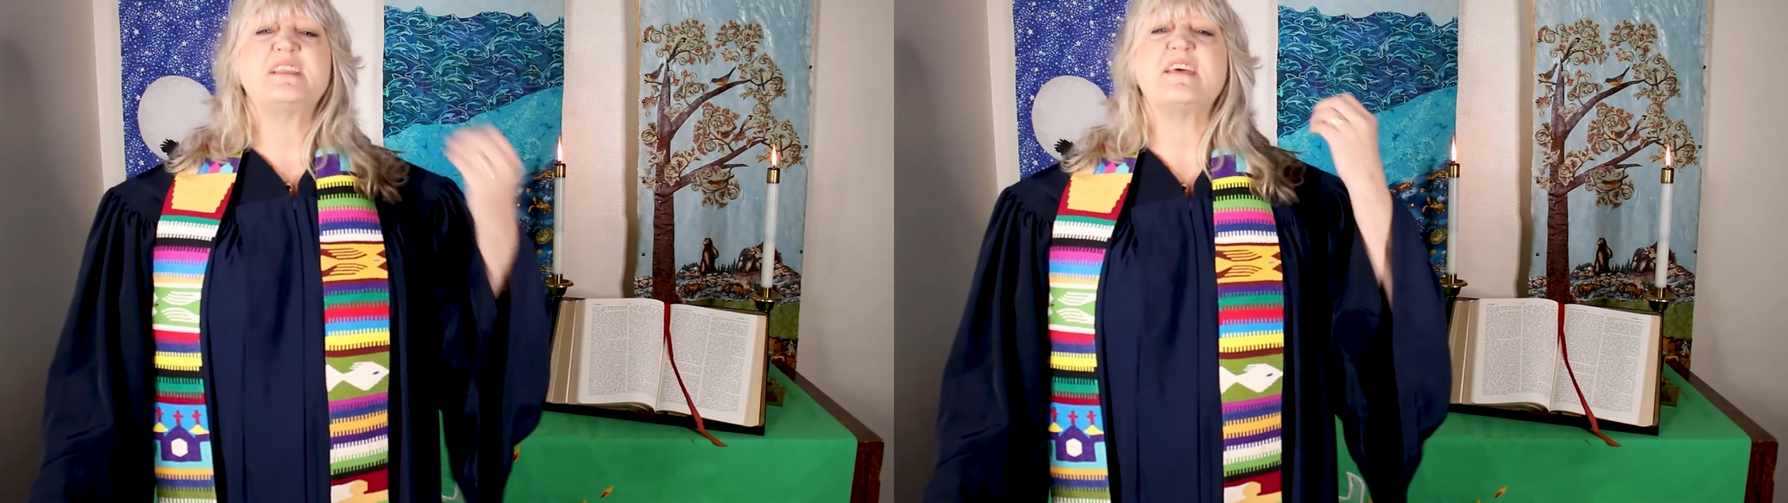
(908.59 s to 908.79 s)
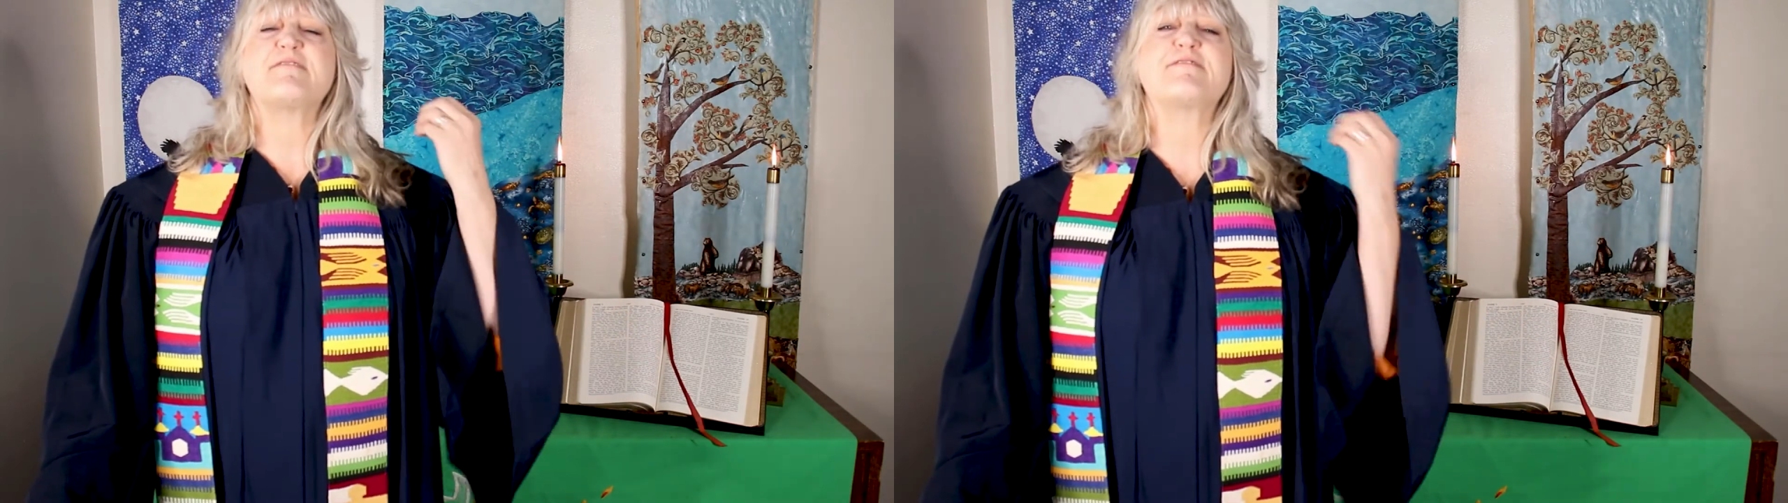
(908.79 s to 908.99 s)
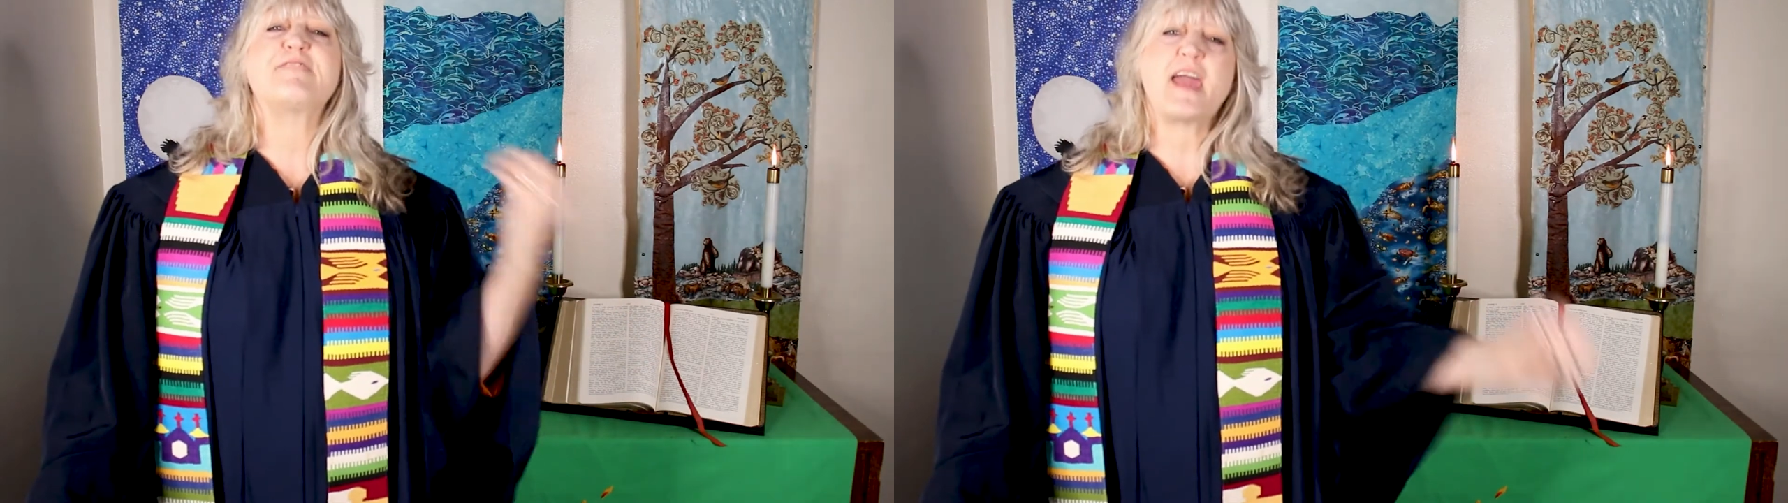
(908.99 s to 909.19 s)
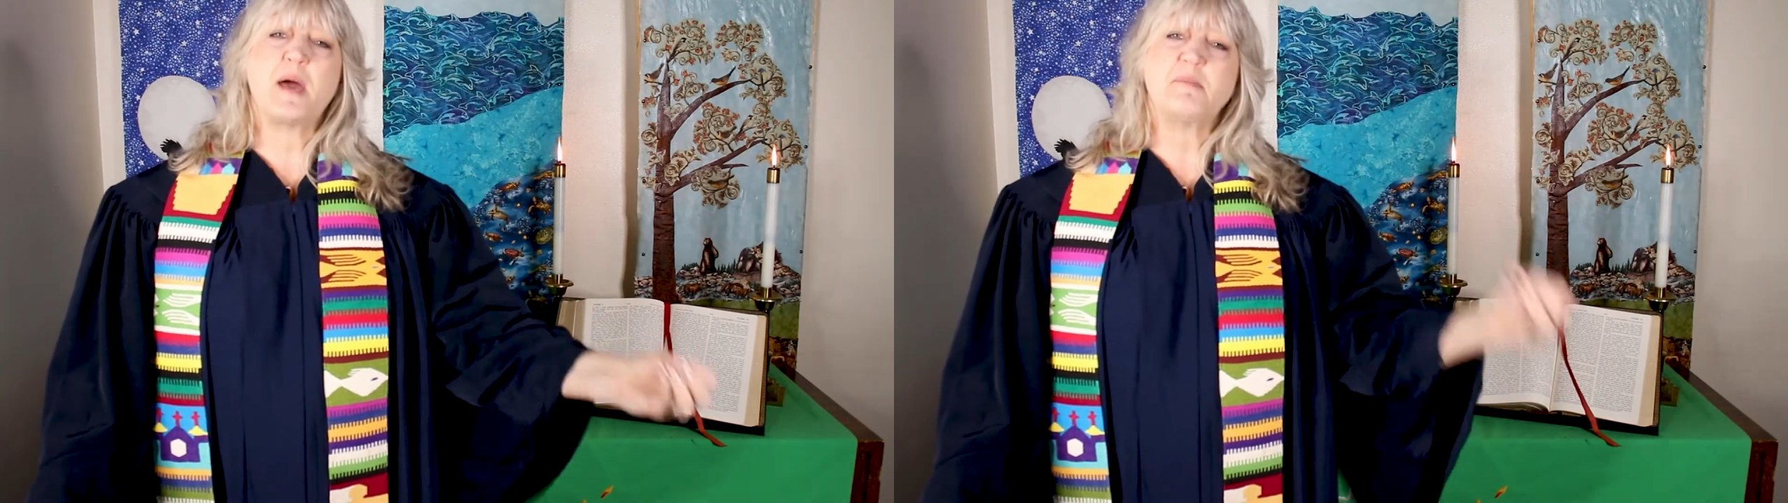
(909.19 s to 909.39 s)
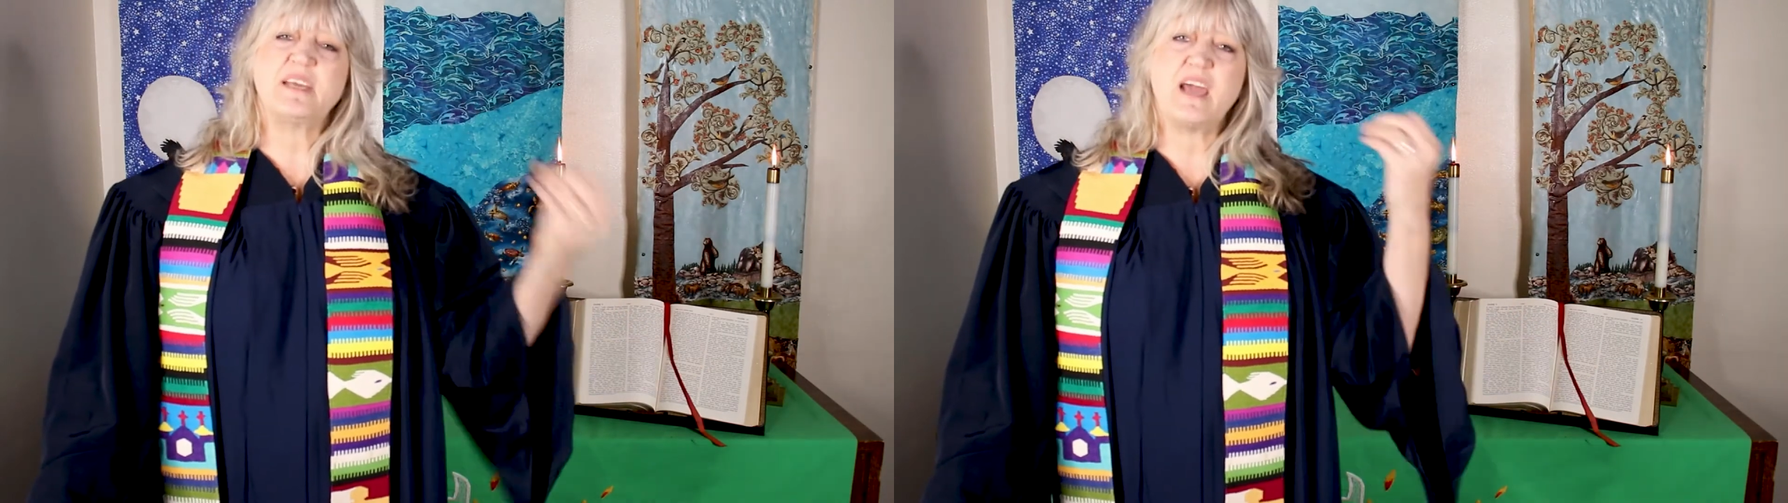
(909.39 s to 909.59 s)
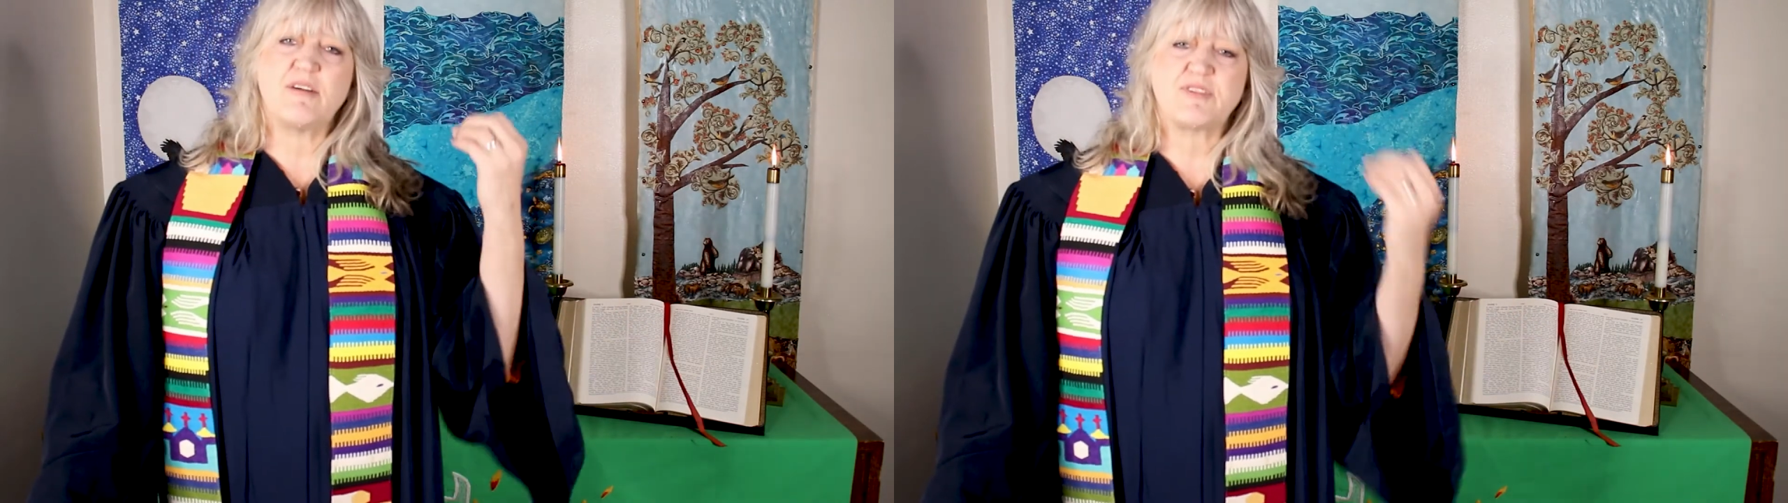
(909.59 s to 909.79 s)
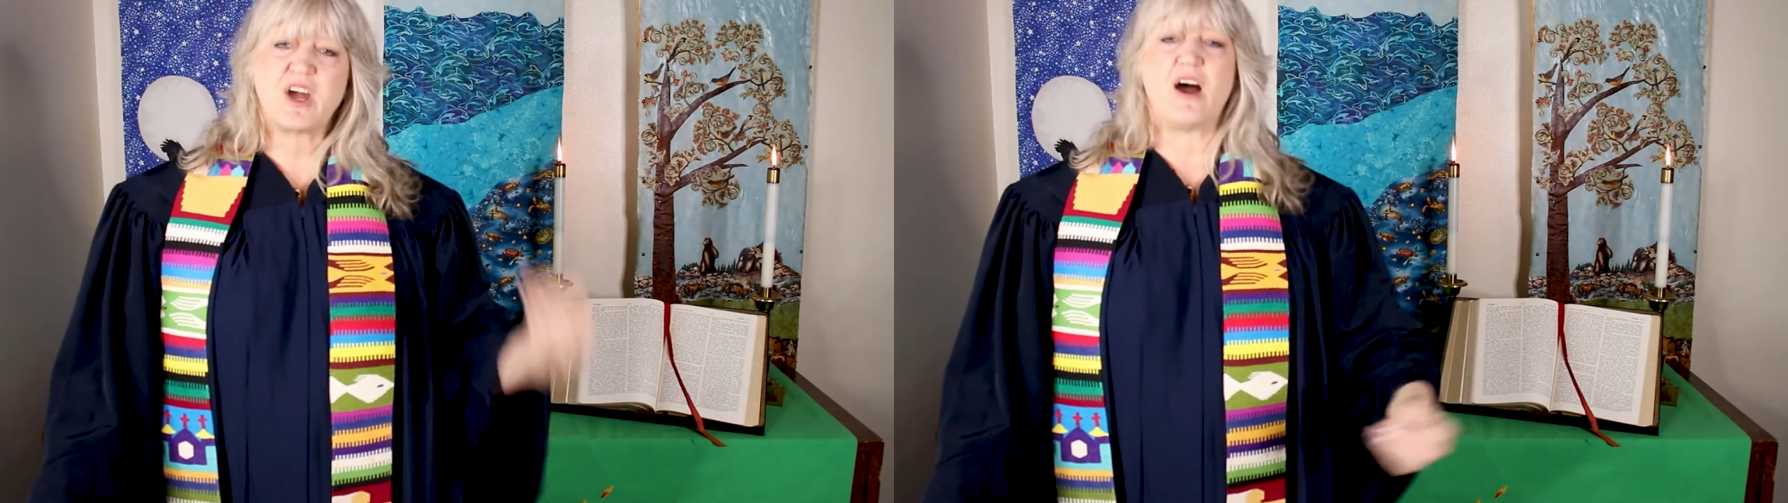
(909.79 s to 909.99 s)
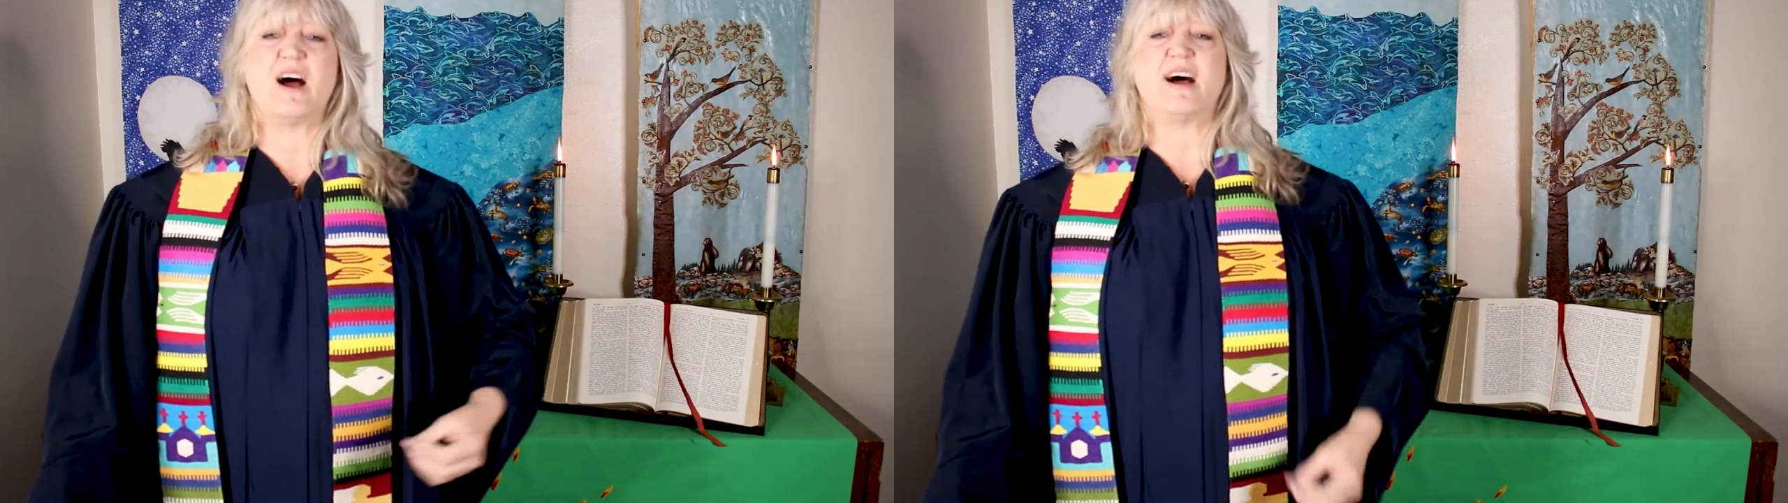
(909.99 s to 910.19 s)
in the family of
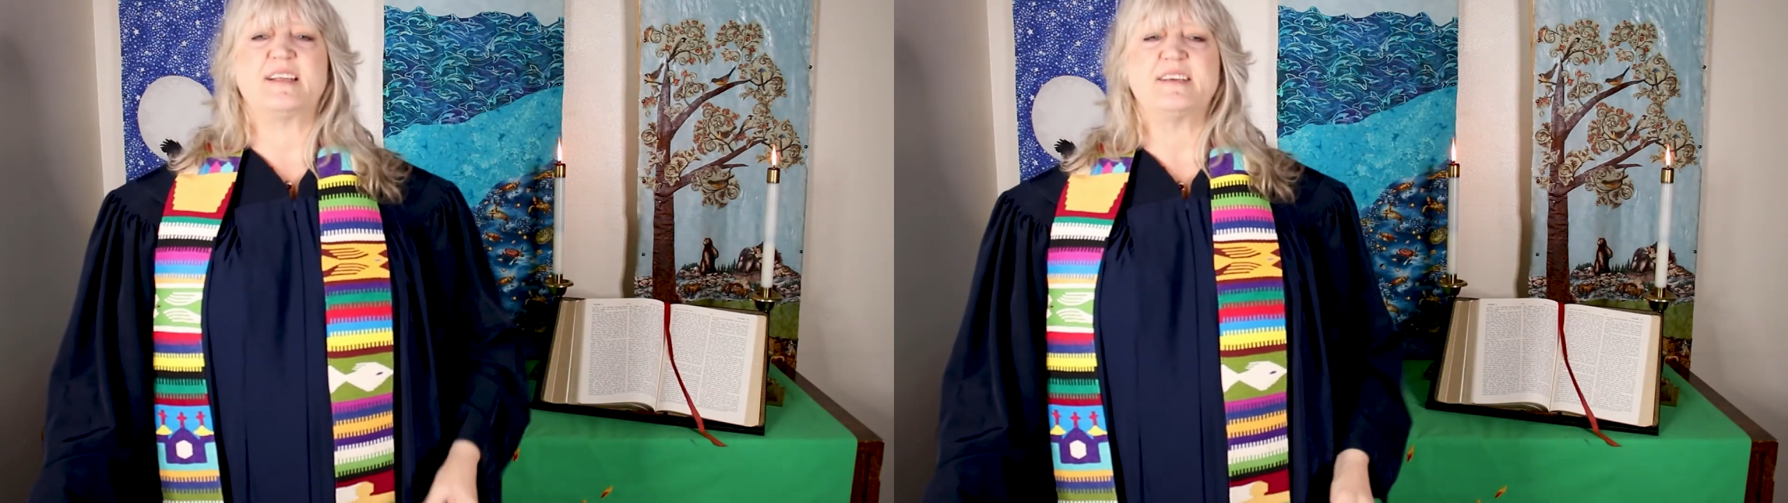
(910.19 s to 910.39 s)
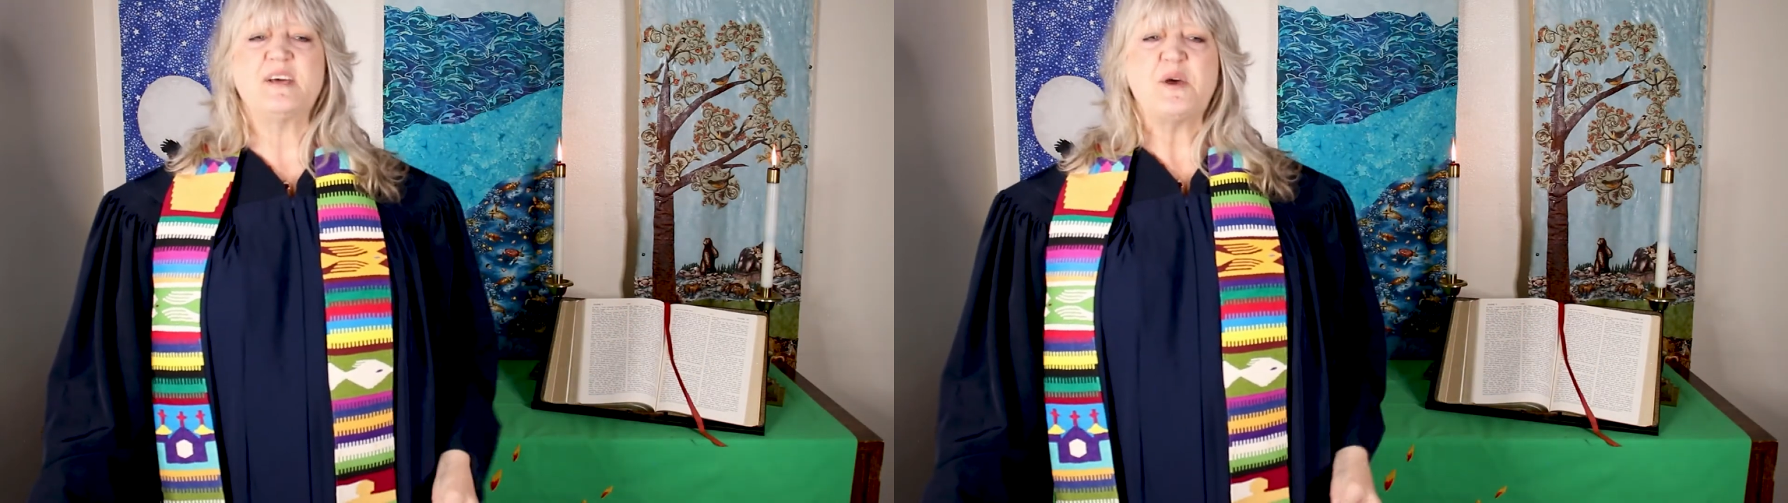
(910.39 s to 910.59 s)
God.